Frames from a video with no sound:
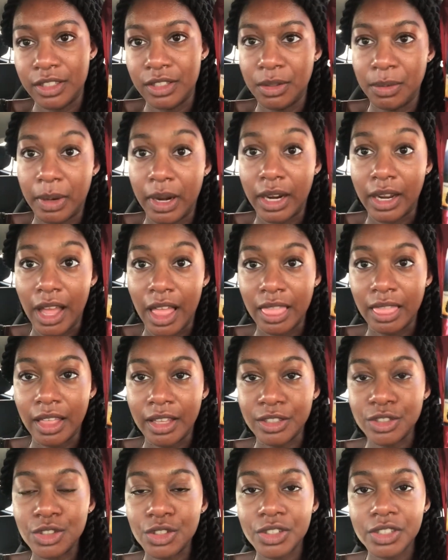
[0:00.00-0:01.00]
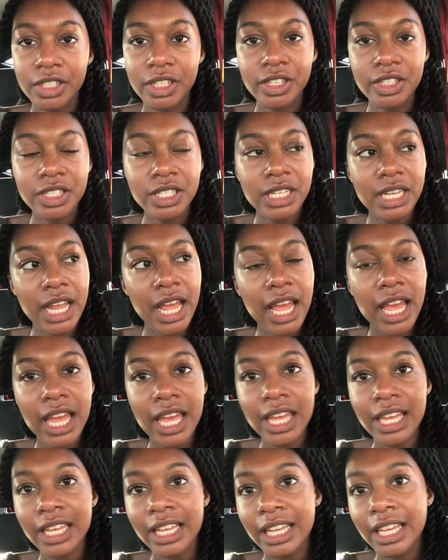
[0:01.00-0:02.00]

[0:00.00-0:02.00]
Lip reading: to where I got lunch earlier today.